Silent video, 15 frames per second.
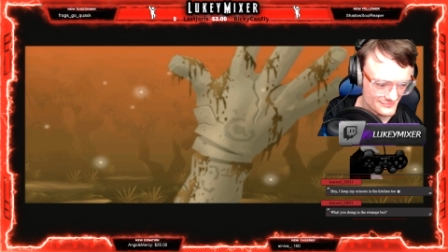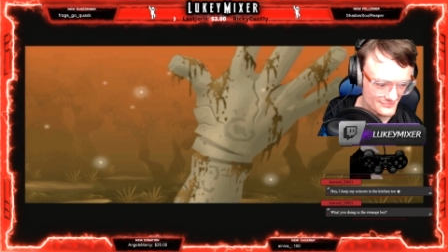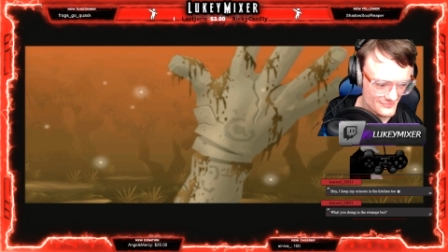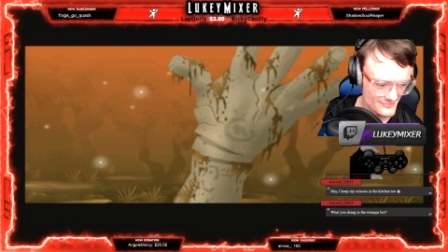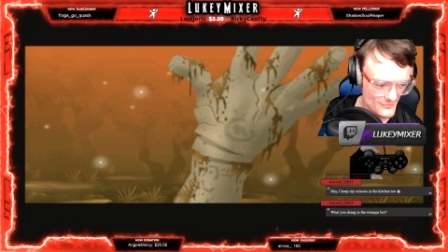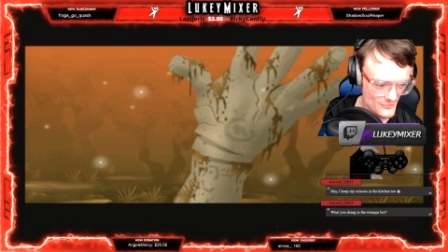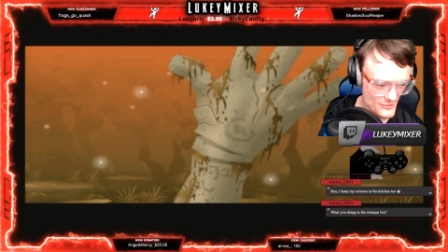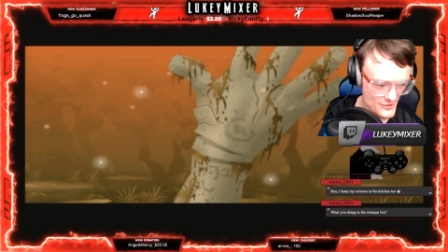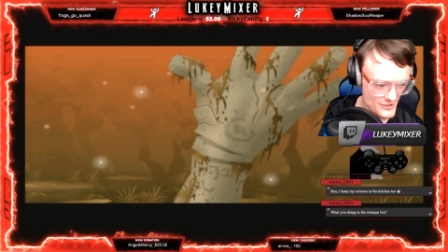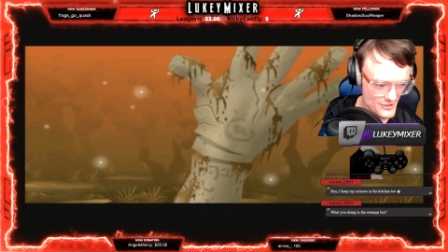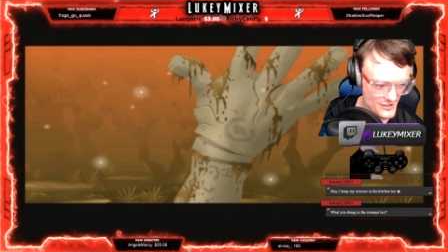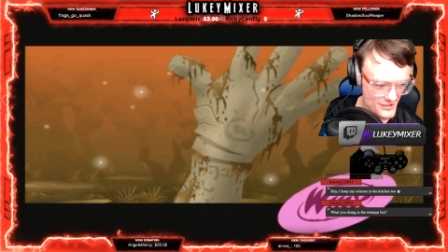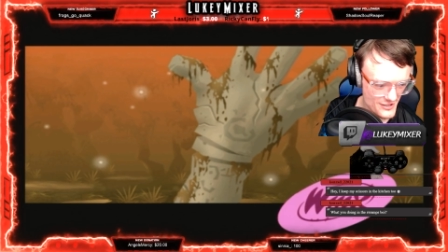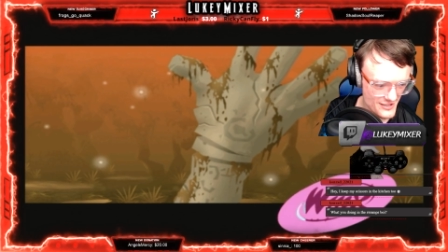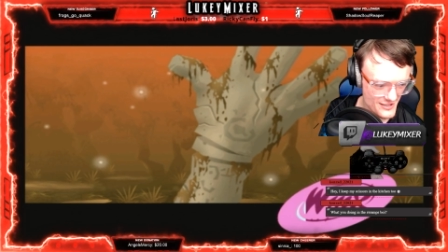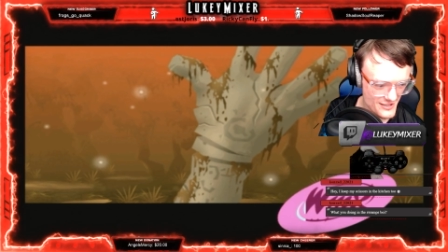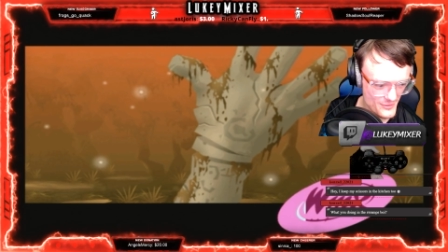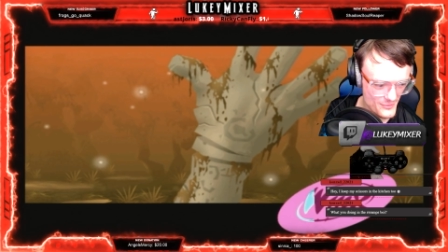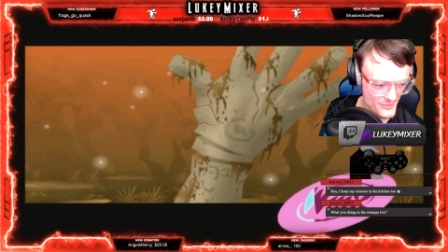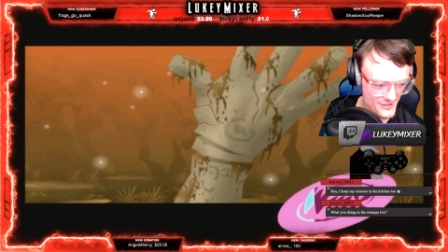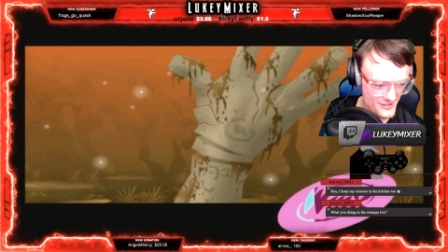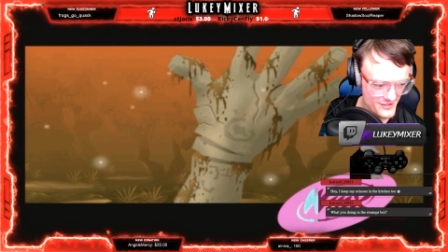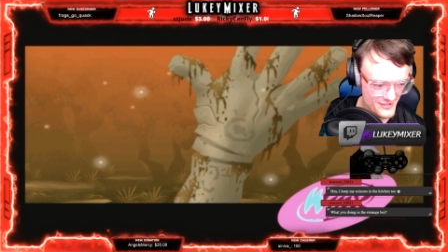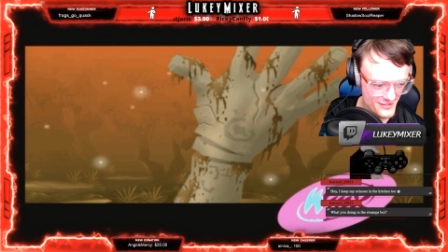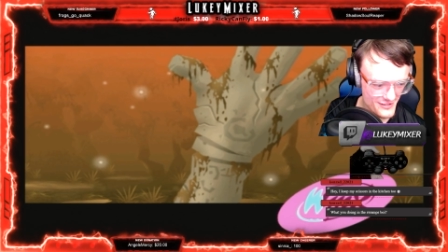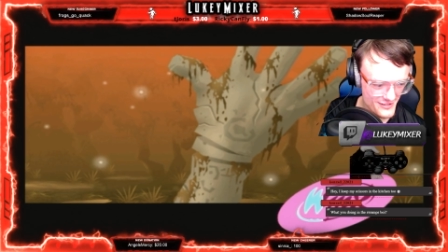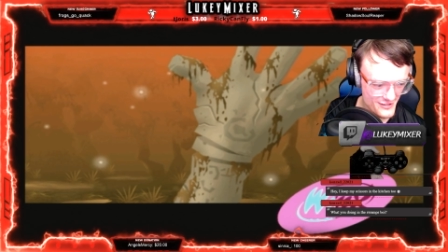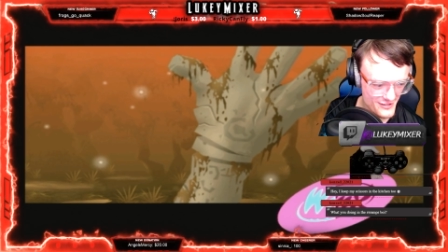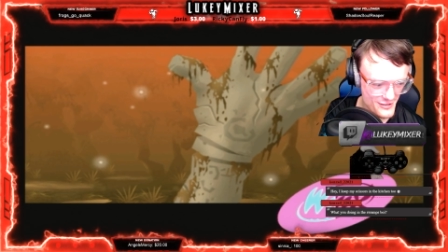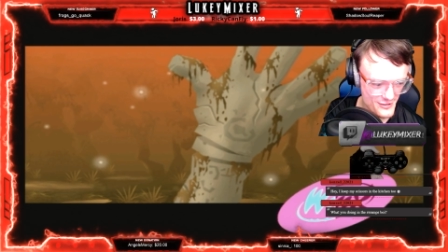what you. What
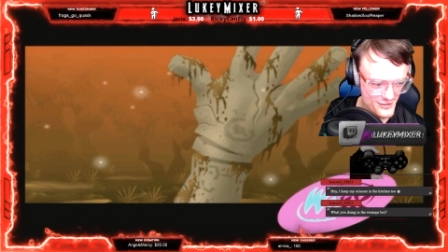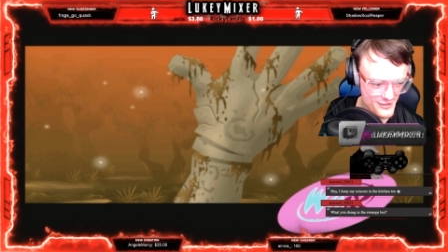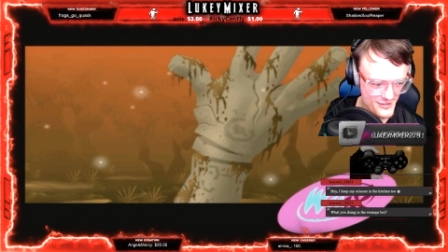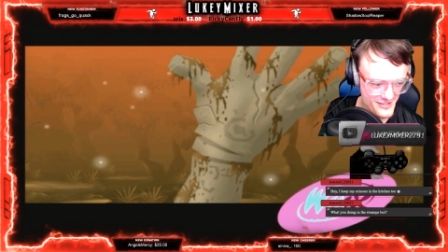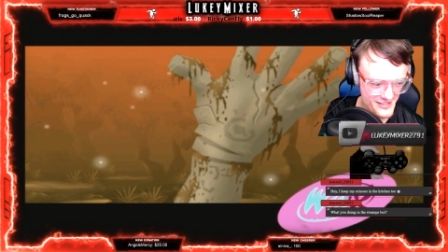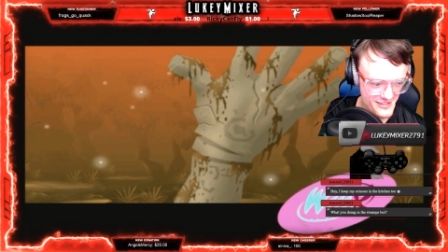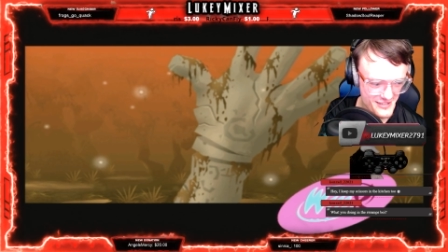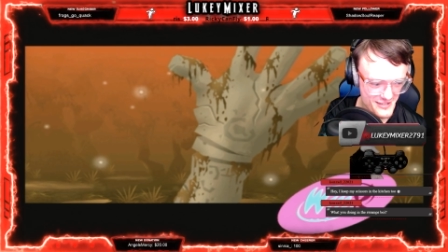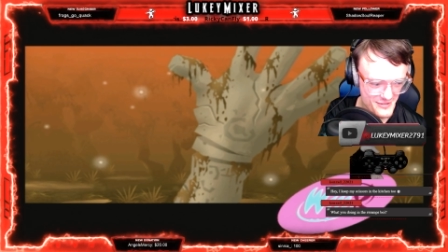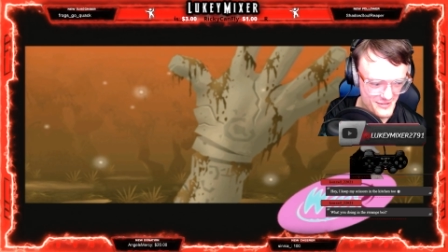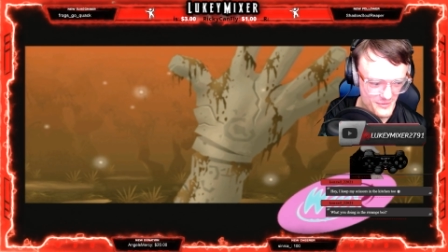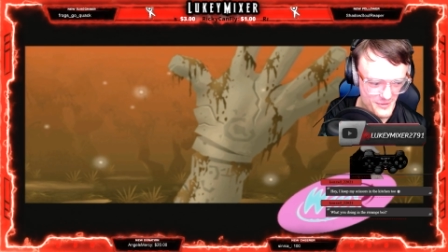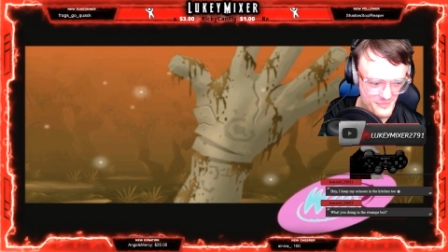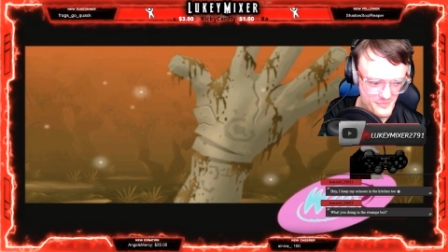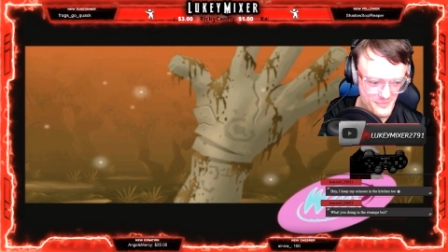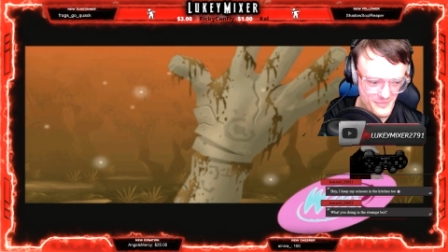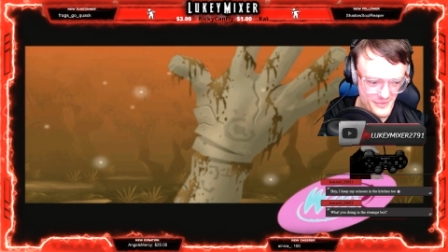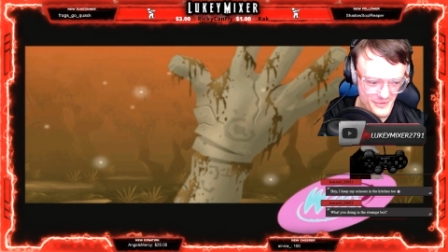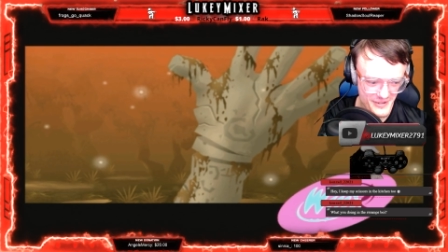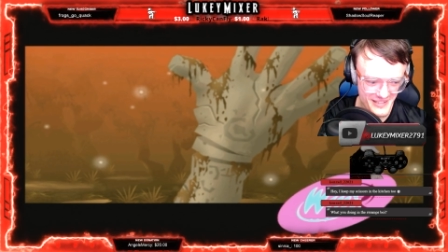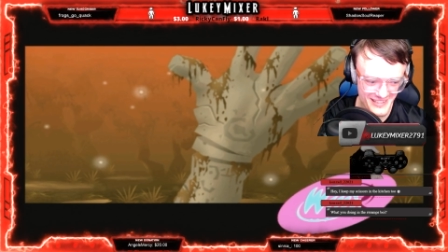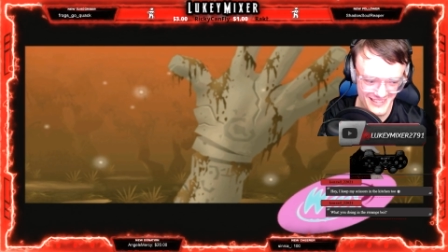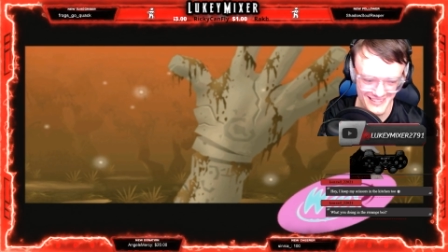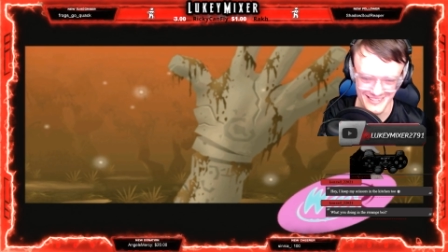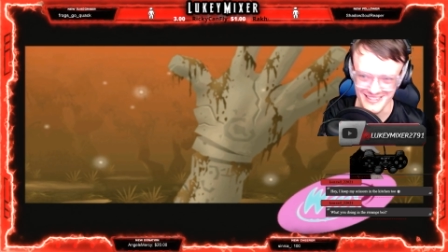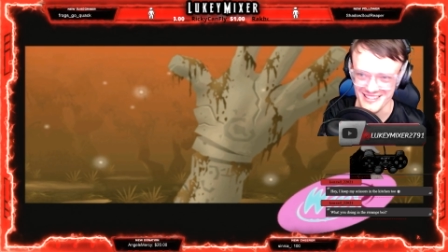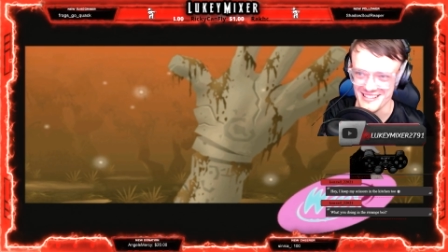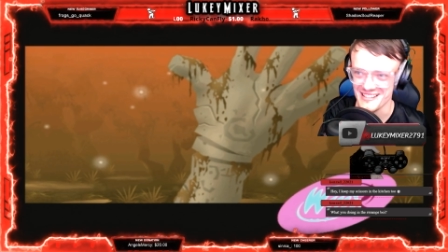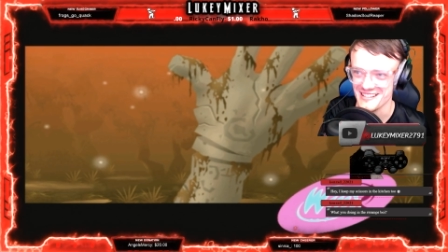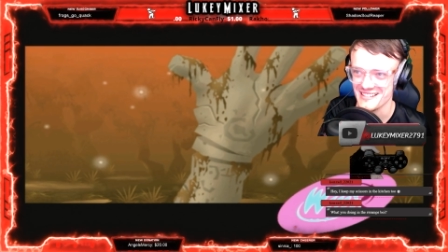you doing in the swamp, boy? I don't know.